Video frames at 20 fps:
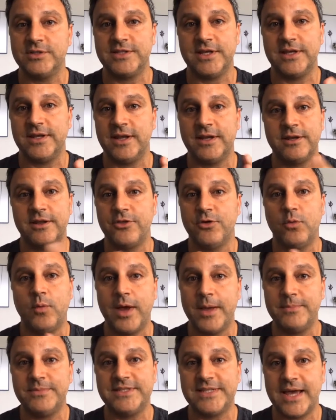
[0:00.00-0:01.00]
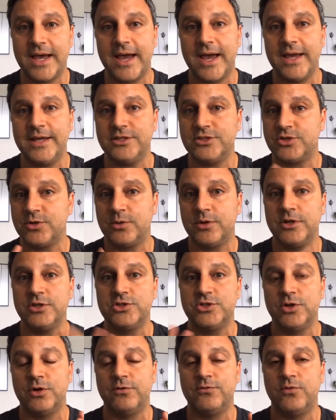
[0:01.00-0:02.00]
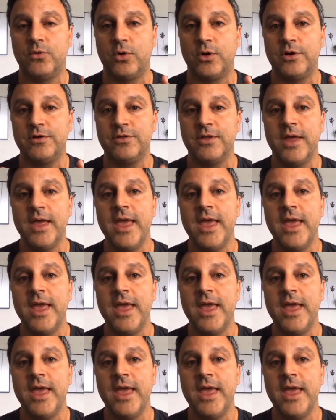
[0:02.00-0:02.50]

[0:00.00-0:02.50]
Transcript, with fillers: it another website? So on and so forth.